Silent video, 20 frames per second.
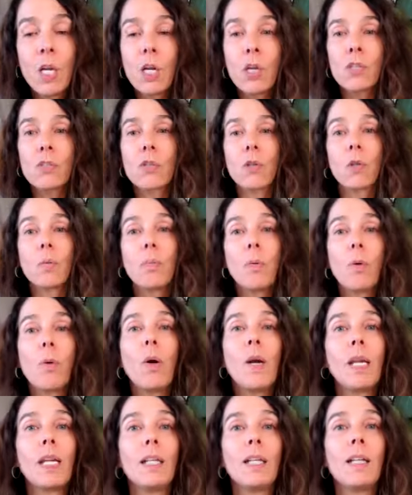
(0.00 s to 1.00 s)
So the
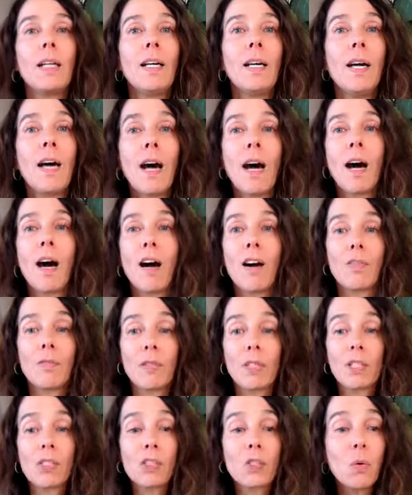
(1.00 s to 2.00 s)
point of
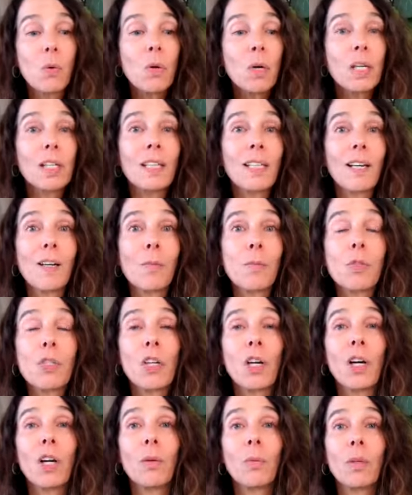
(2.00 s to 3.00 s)
this story that I'm
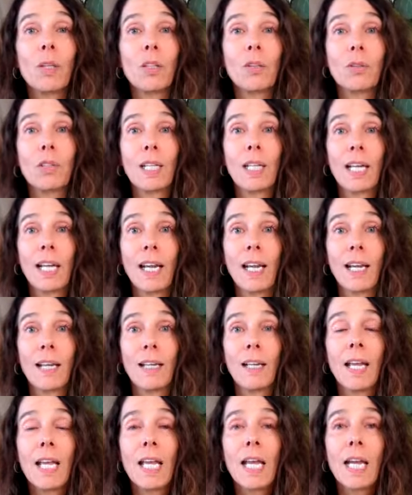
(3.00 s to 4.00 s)
sharing with you today
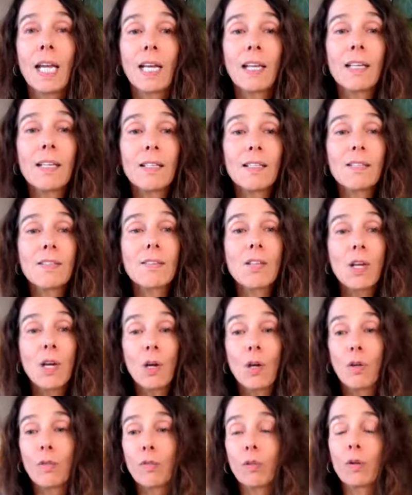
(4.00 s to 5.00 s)
is
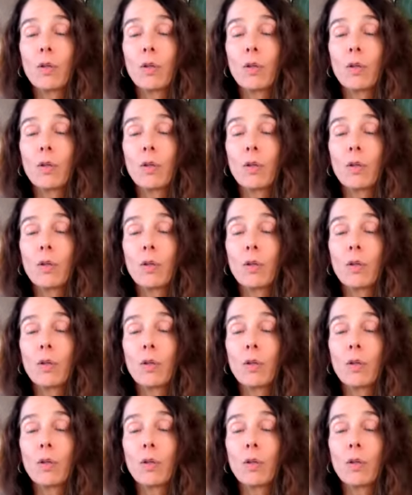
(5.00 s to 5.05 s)
for you